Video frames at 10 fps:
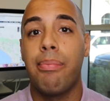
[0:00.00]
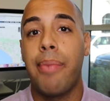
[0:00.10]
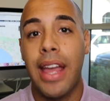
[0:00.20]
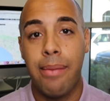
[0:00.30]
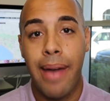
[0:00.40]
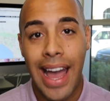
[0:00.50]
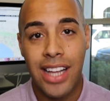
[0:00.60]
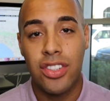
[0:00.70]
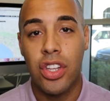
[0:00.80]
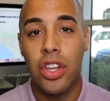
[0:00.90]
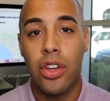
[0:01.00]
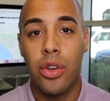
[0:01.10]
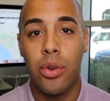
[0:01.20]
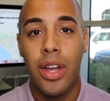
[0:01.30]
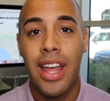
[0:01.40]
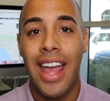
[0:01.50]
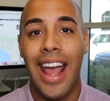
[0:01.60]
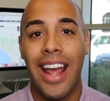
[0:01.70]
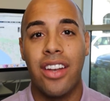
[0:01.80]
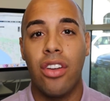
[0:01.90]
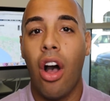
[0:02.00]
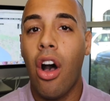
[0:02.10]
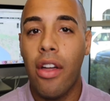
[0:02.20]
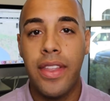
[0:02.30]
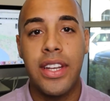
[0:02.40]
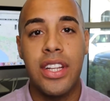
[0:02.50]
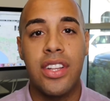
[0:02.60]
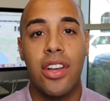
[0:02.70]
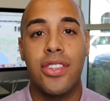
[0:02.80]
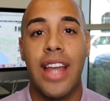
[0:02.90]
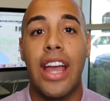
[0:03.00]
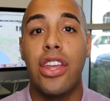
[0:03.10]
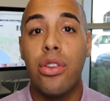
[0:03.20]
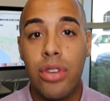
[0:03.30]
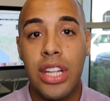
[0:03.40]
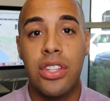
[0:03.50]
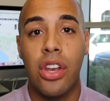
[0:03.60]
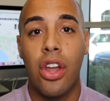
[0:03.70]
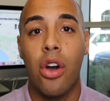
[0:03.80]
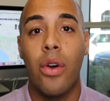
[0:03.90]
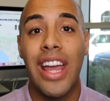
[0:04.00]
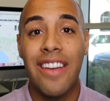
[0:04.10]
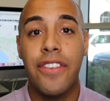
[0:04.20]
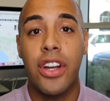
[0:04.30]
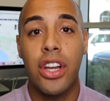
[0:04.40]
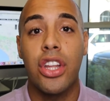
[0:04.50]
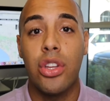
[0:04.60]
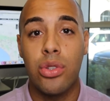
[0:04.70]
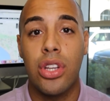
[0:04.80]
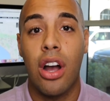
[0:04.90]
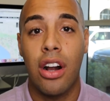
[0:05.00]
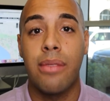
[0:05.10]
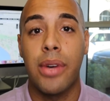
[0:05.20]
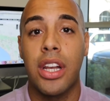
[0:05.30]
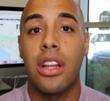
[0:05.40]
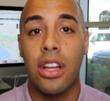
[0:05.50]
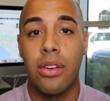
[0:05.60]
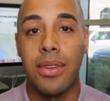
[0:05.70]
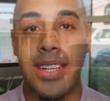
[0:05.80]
paid back to you, and all the details that you need to know if you're going to use a hard money loan.